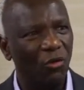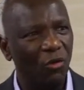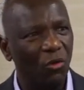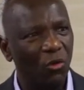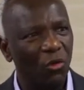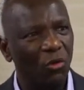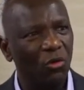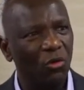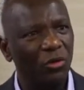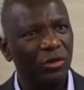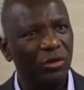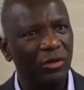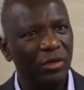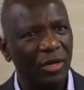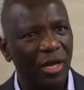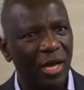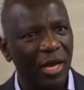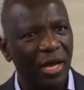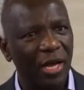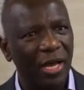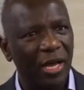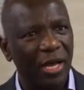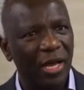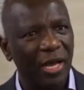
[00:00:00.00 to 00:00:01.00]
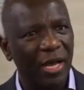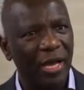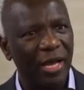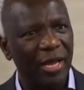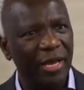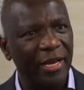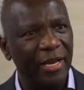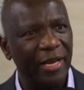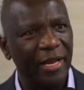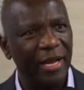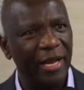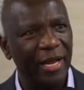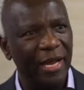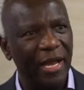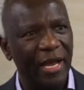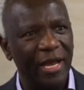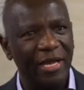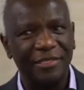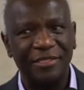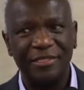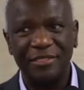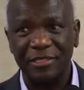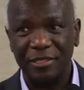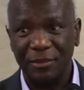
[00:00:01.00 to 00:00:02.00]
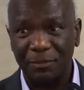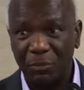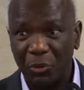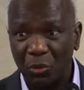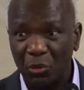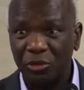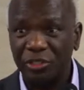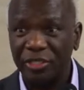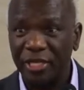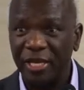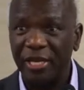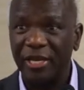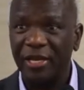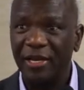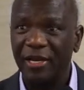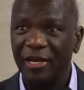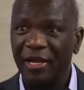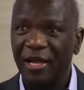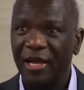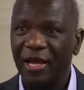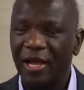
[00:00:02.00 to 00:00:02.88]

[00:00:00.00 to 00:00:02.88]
on and has supported